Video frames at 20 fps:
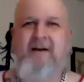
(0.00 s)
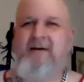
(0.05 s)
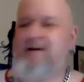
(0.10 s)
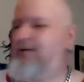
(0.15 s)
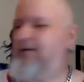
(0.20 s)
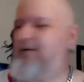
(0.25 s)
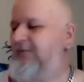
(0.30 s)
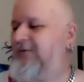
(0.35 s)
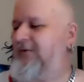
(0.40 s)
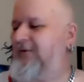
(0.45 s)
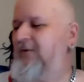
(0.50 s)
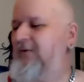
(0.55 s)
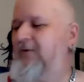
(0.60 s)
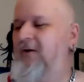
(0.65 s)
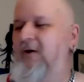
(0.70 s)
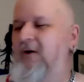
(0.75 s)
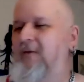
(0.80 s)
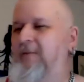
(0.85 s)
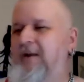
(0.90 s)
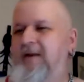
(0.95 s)
It's a little
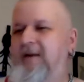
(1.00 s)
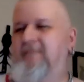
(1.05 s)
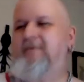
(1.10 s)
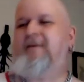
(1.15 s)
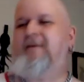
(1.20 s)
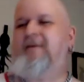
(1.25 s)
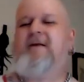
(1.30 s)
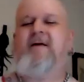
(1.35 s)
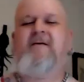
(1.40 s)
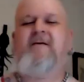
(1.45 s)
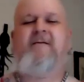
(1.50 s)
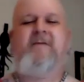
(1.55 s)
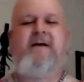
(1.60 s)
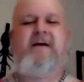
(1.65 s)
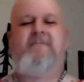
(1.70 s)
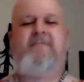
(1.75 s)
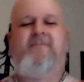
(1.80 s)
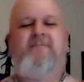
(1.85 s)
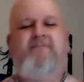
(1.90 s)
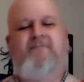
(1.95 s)
carbonated, but
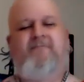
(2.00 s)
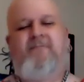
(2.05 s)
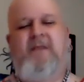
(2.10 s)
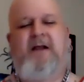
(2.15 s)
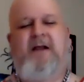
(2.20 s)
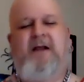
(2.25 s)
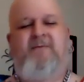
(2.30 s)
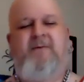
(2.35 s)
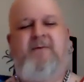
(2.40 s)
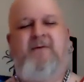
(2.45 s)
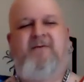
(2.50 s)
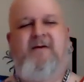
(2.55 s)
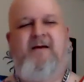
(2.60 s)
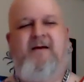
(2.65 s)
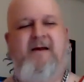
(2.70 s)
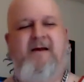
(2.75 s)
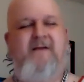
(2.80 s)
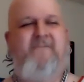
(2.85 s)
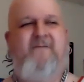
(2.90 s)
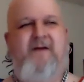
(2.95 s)
I'm not supposed to
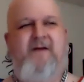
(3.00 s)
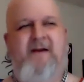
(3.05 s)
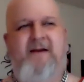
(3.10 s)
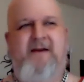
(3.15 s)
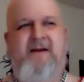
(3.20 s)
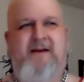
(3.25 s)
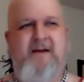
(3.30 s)
have like